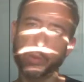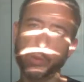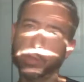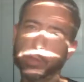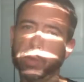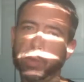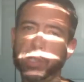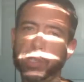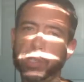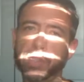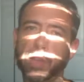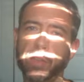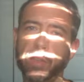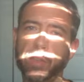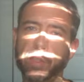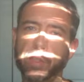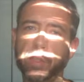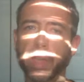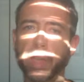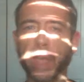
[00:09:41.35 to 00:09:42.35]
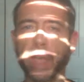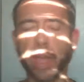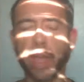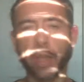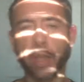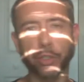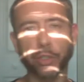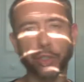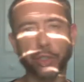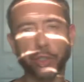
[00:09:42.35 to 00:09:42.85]
27th
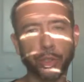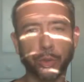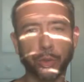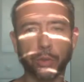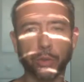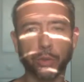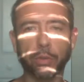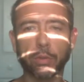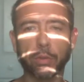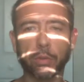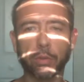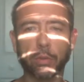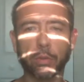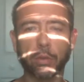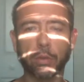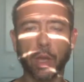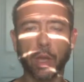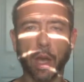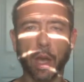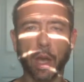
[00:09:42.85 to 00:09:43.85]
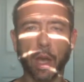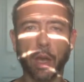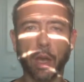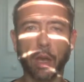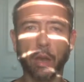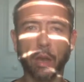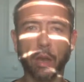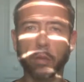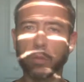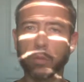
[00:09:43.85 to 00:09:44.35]
and June.
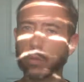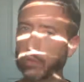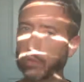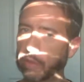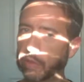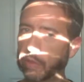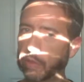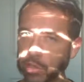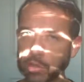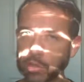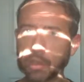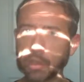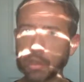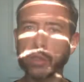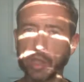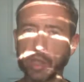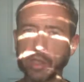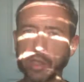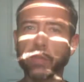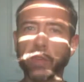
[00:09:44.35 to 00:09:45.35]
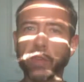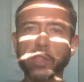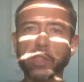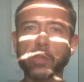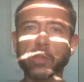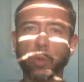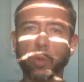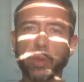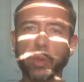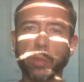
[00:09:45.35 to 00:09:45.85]
These
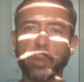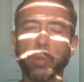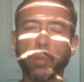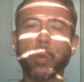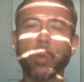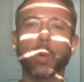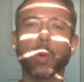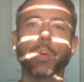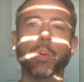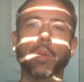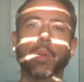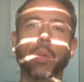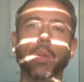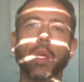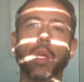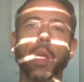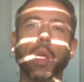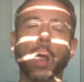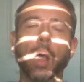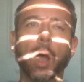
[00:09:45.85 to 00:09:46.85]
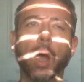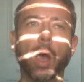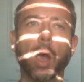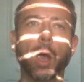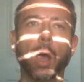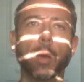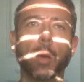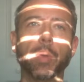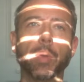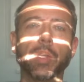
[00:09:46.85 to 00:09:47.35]
events will be important
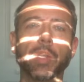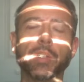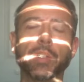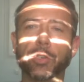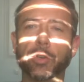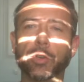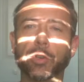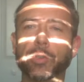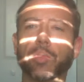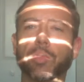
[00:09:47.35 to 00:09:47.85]
in terms of